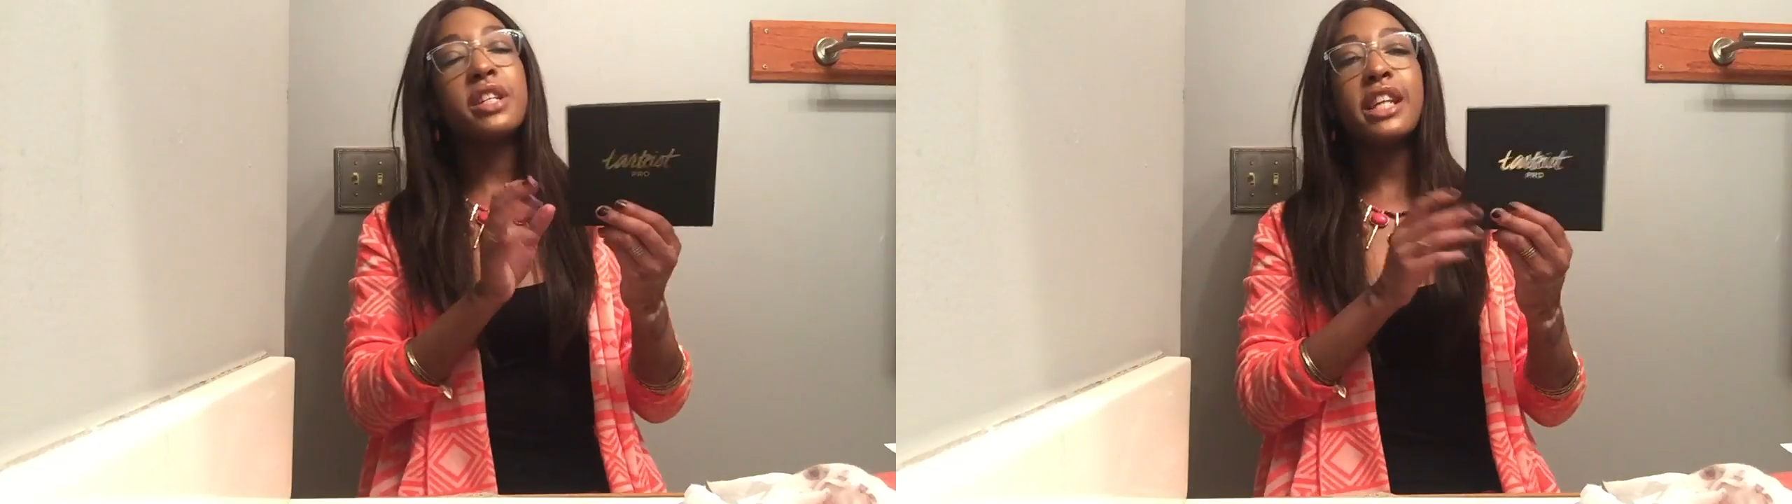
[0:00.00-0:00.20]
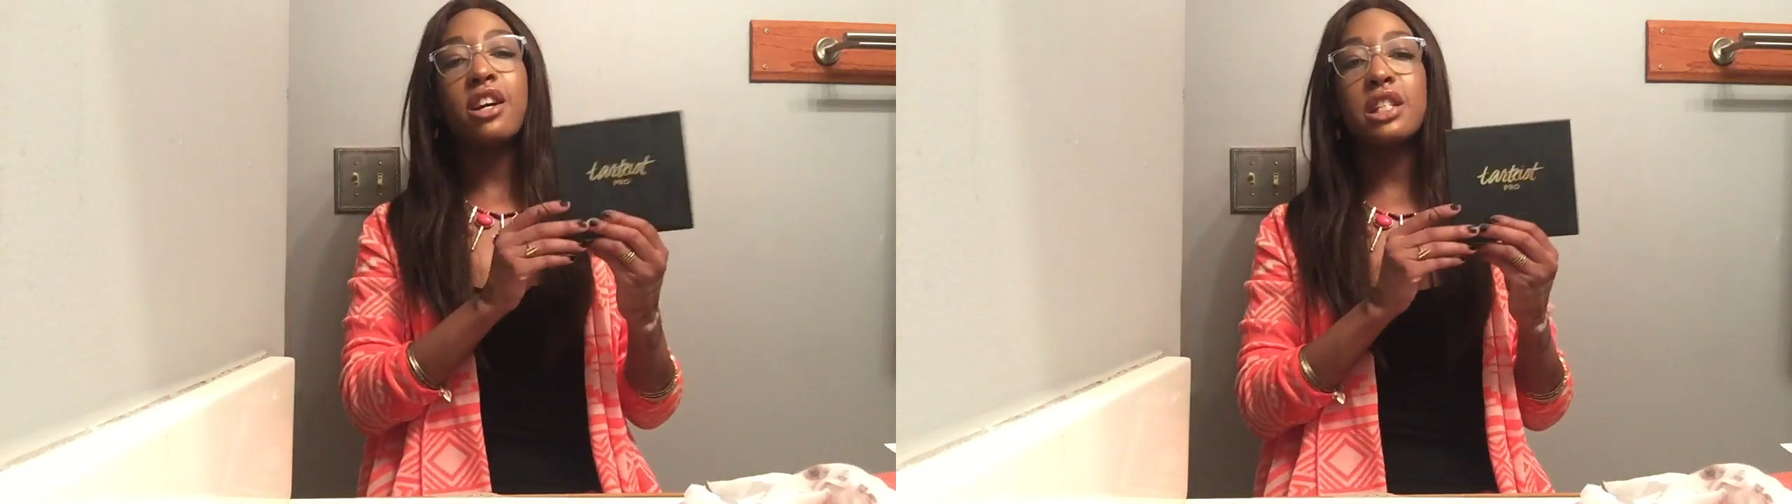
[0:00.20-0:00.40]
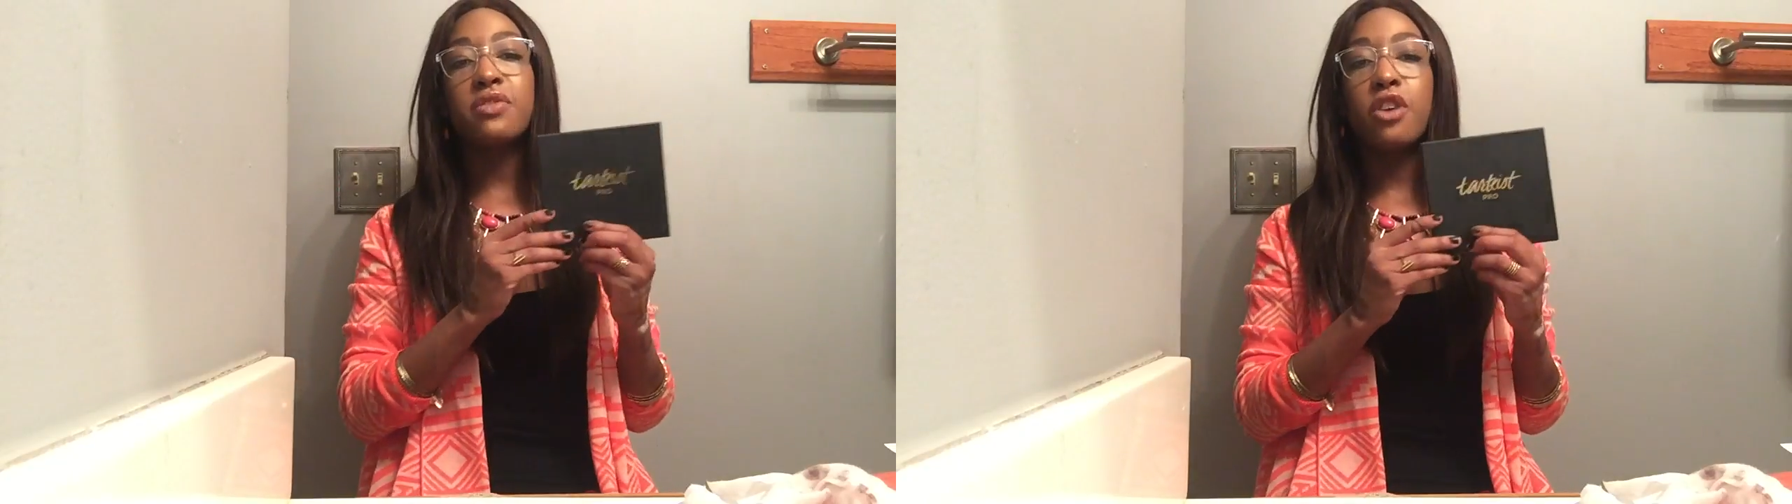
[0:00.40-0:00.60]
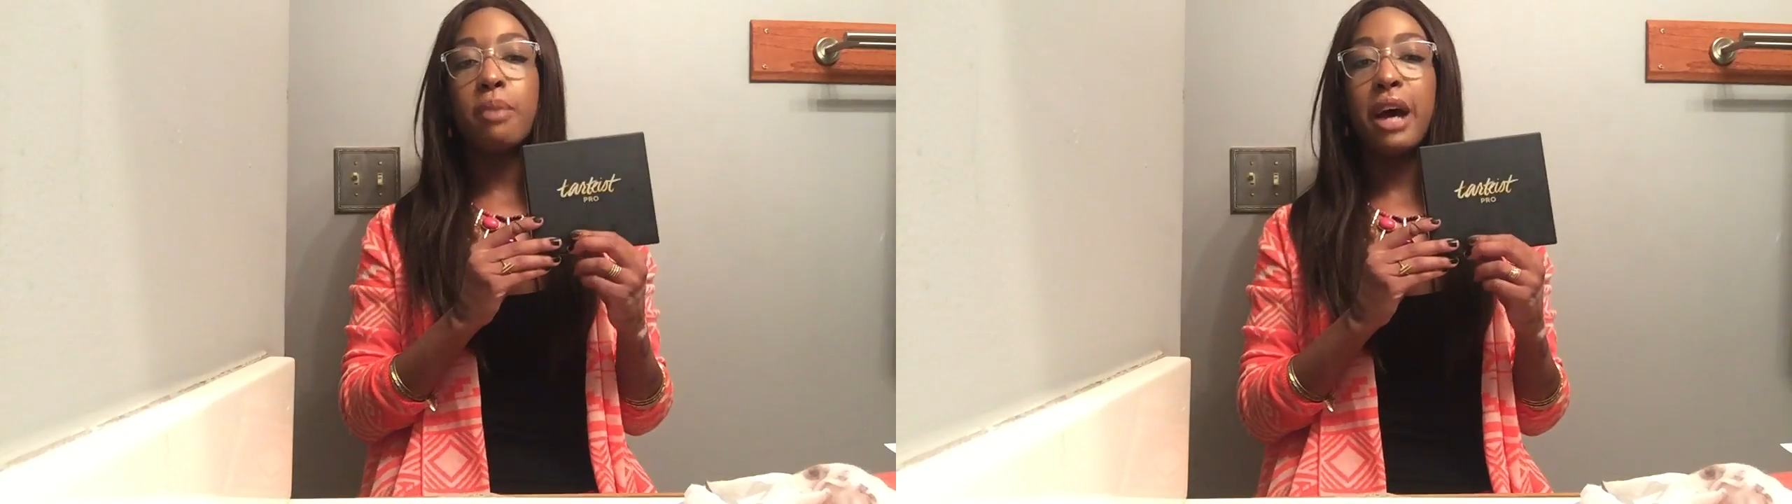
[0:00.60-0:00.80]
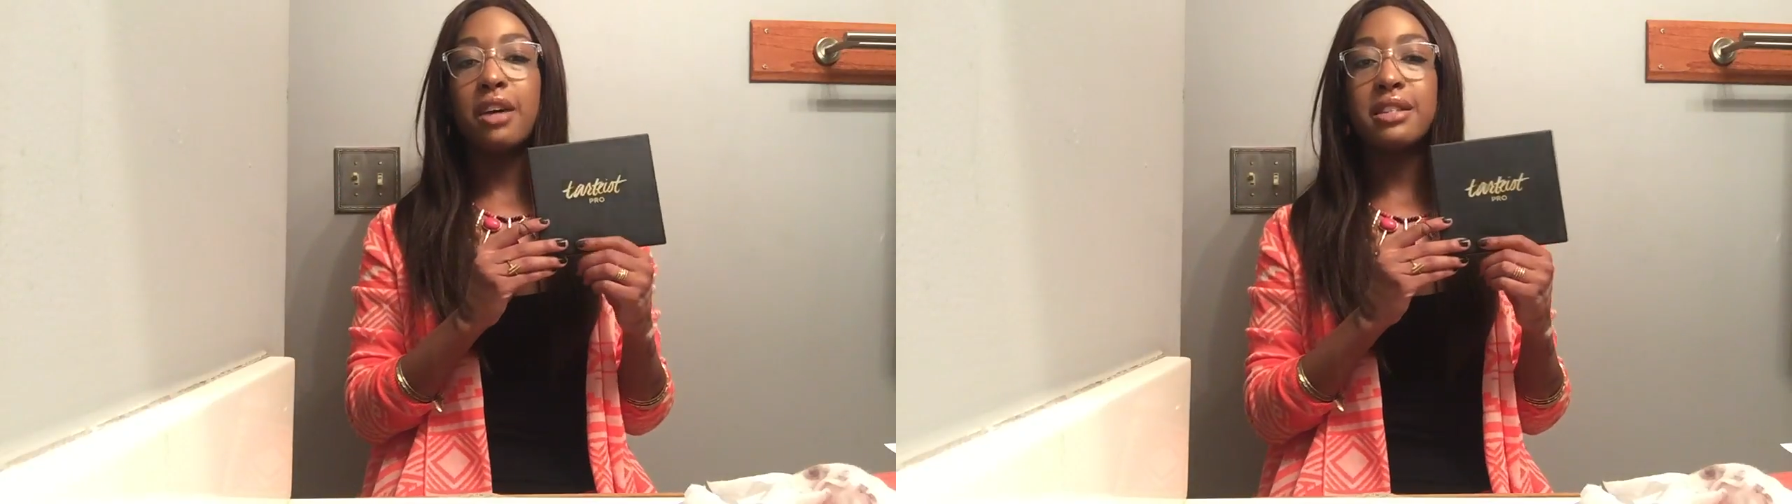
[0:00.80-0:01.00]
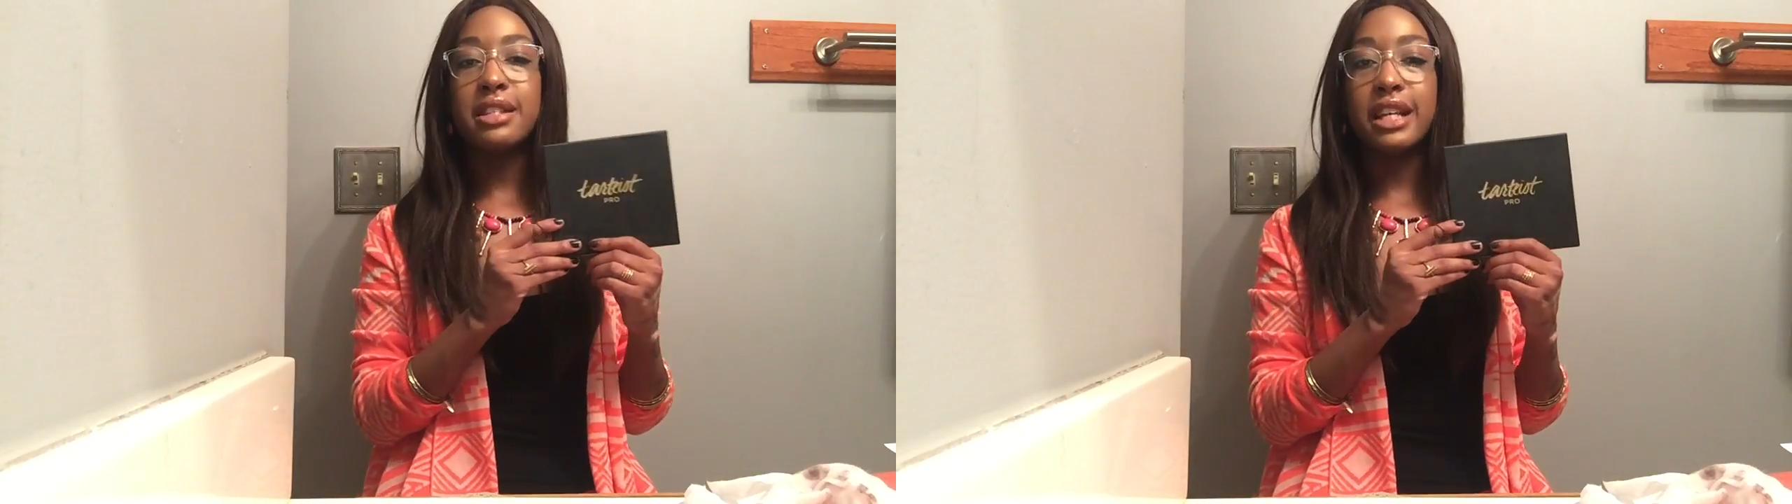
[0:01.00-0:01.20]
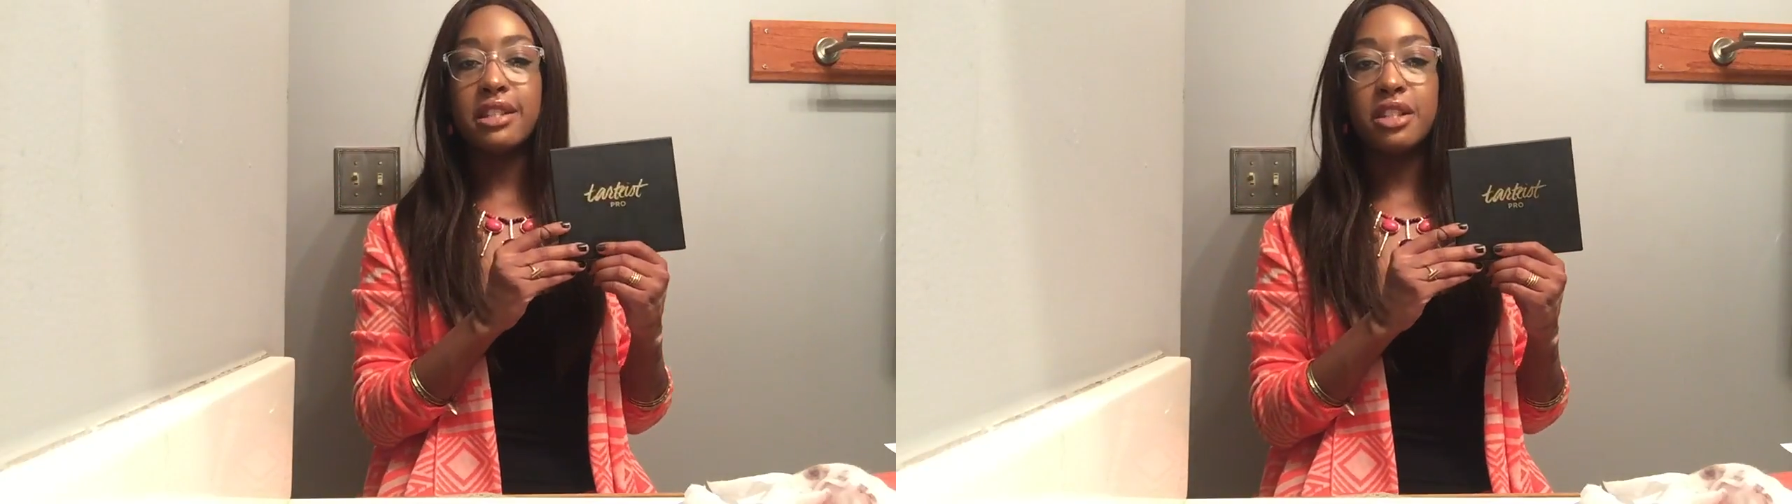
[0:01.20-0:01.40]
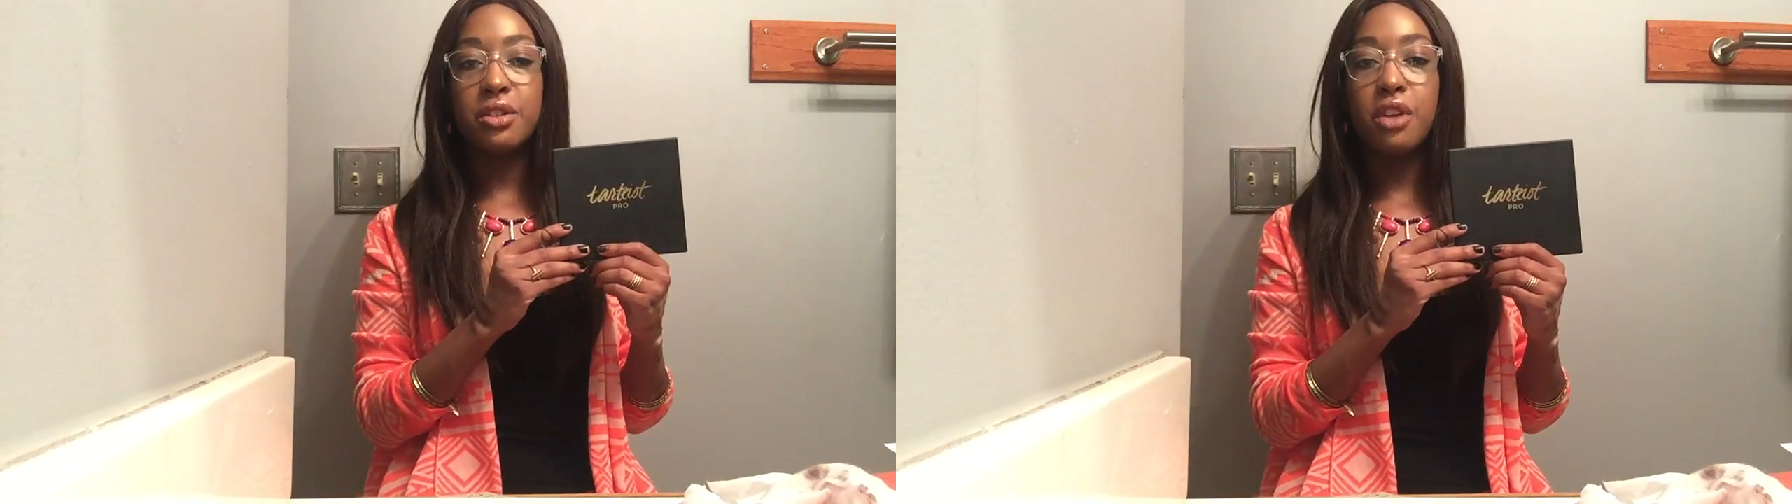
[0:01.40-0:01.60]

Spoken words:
retails for about $62.